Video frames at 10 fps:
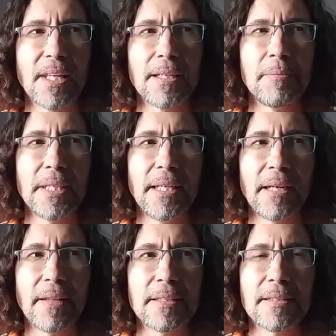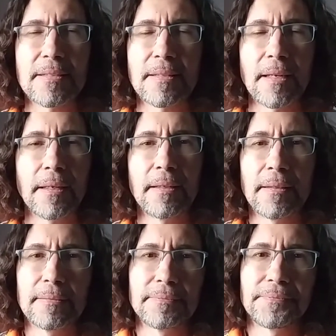but yeah, that just like,
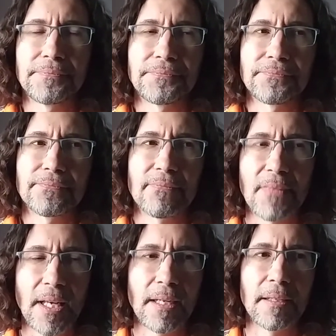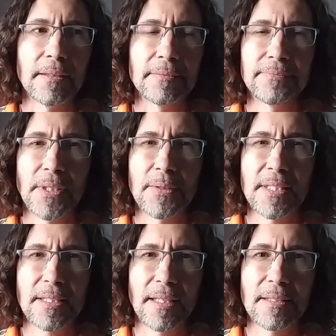I don't know. It was
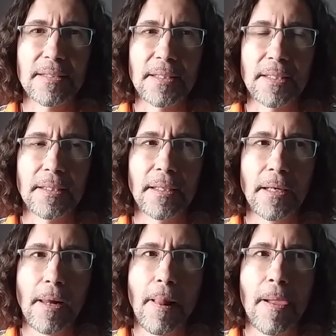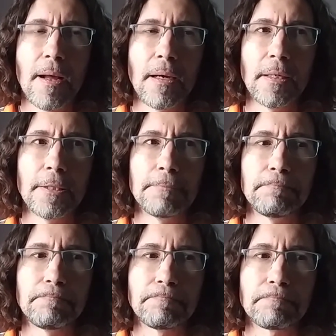just kind of silly.
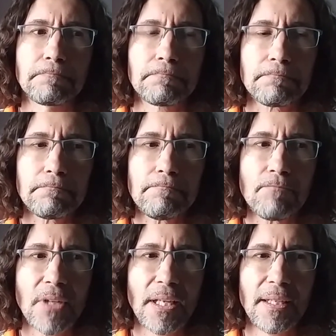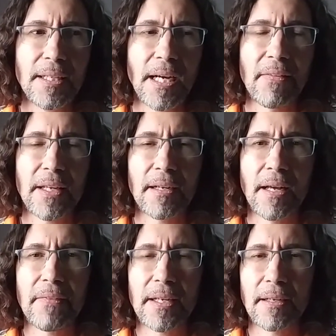Um, and then
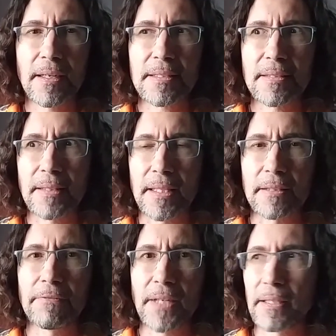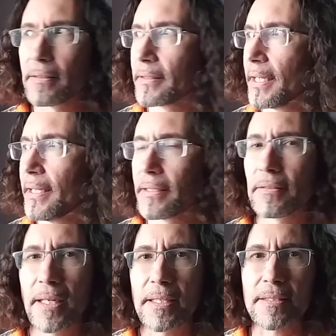honestly, like the end
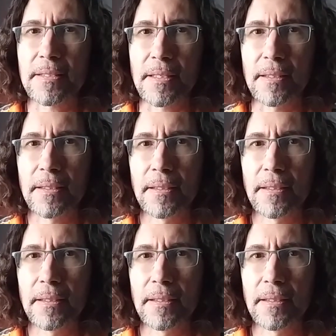credit scene